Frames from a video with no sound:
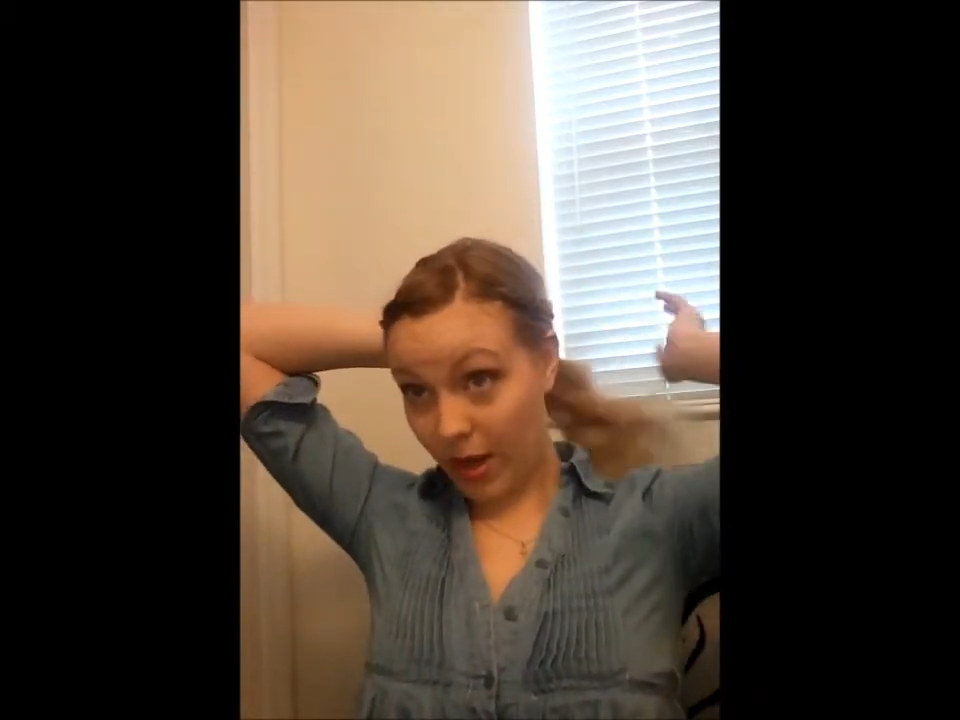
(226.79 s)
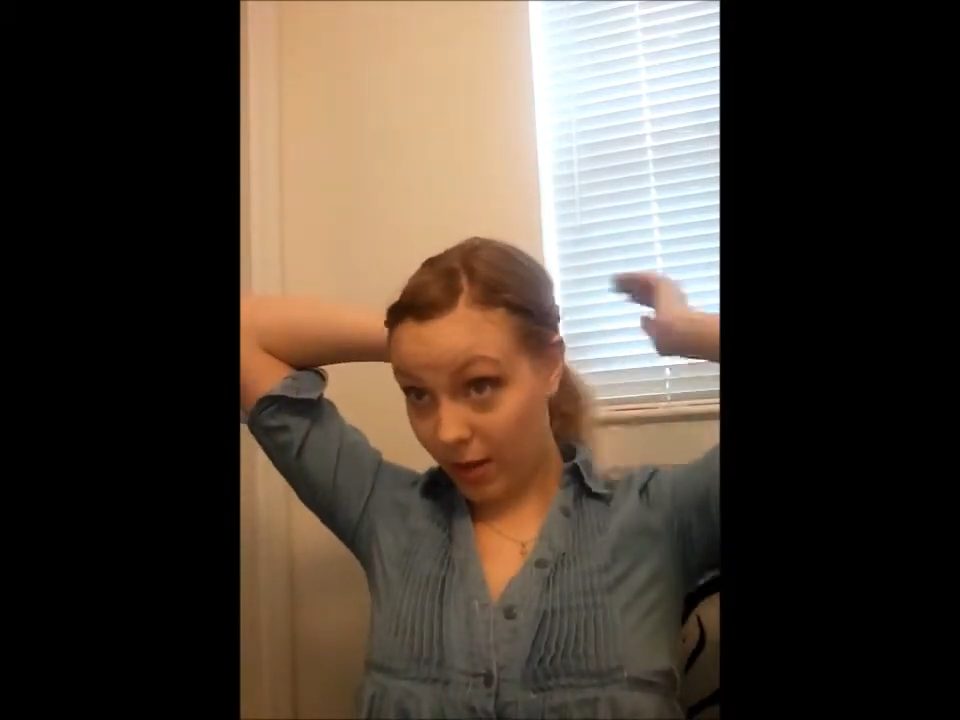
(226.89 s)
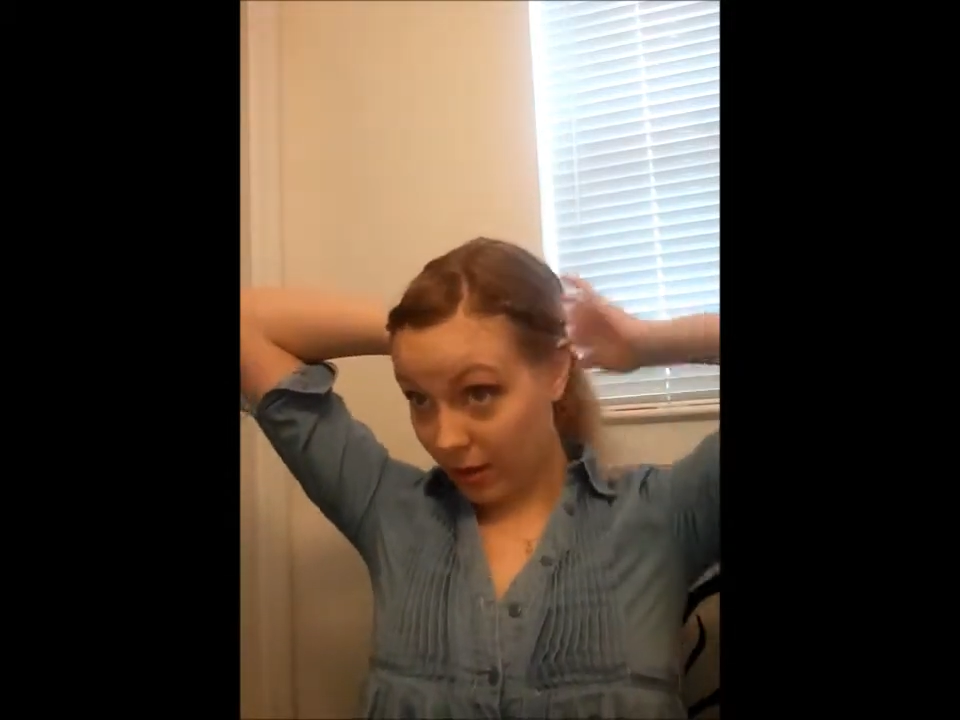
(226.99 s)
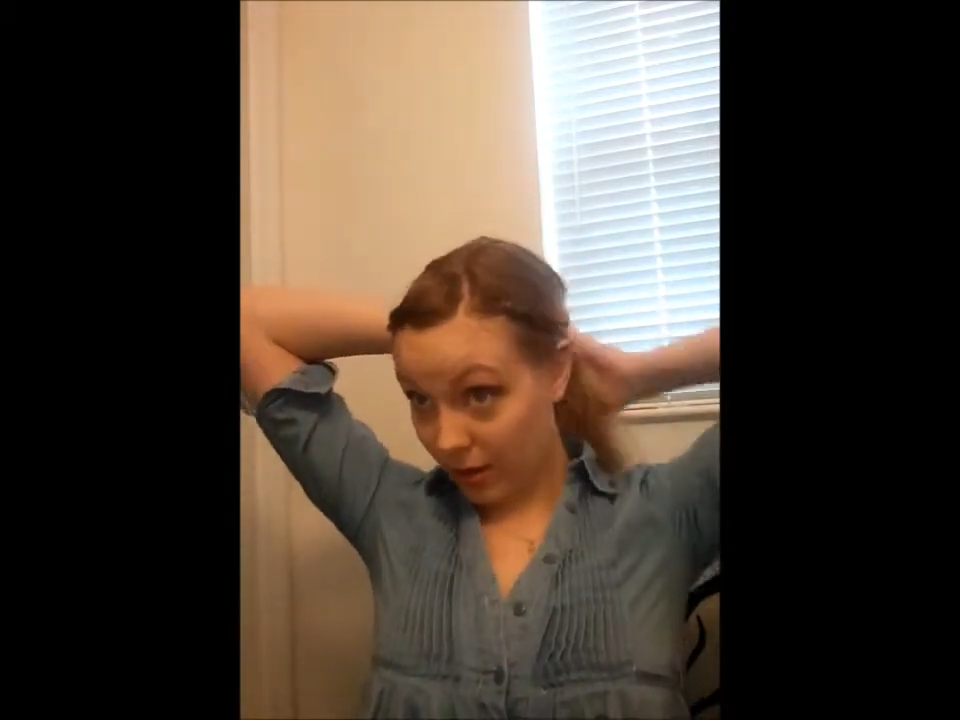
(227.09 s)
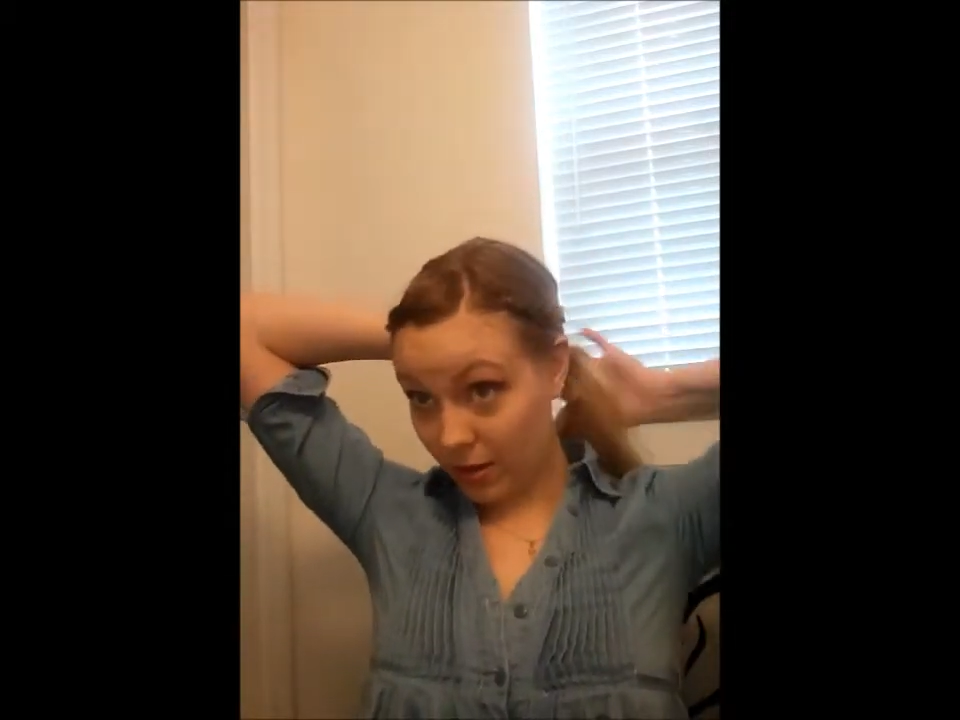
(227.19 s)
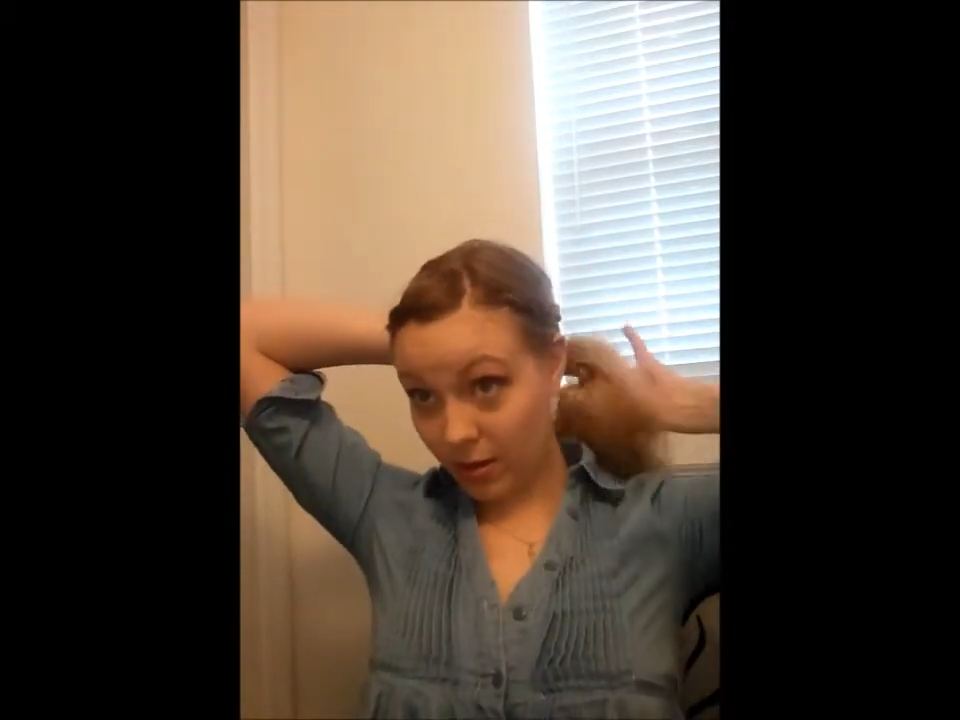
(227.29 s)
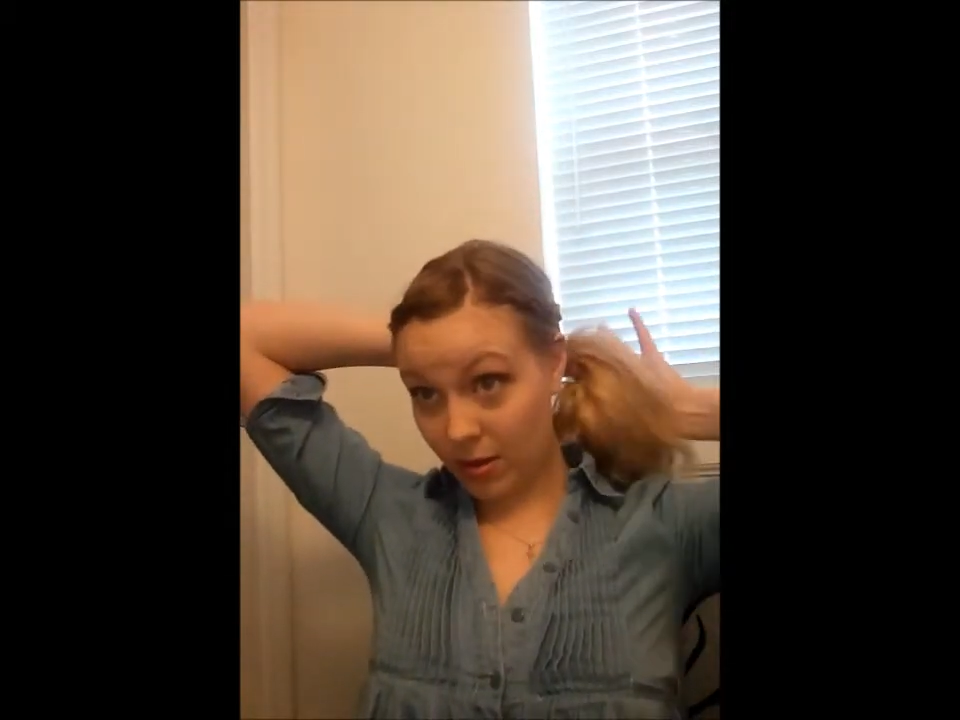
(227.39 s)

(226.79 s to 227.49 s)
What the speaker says: back,